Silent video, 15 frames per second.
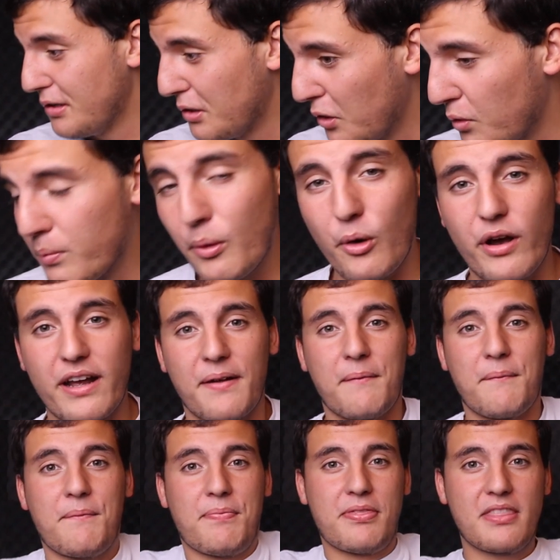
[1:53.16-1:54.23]
oh boy,
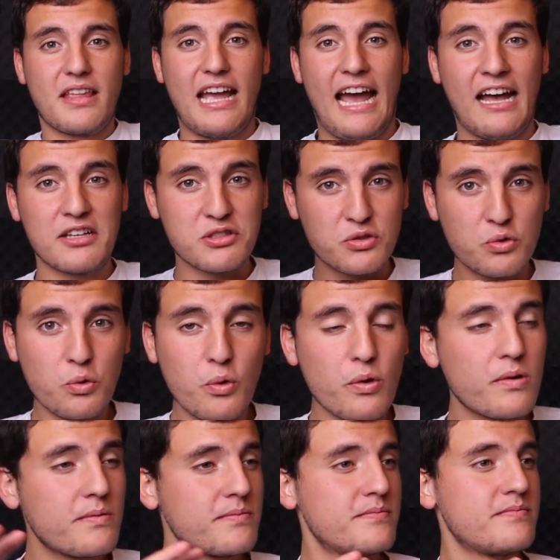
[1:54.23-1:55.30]
at
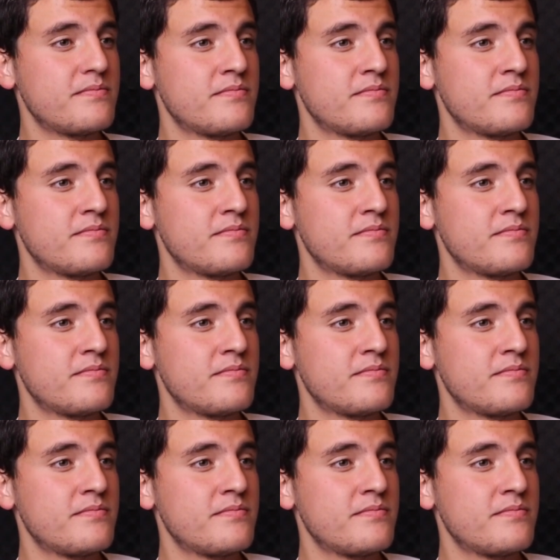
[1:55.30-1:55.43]
school,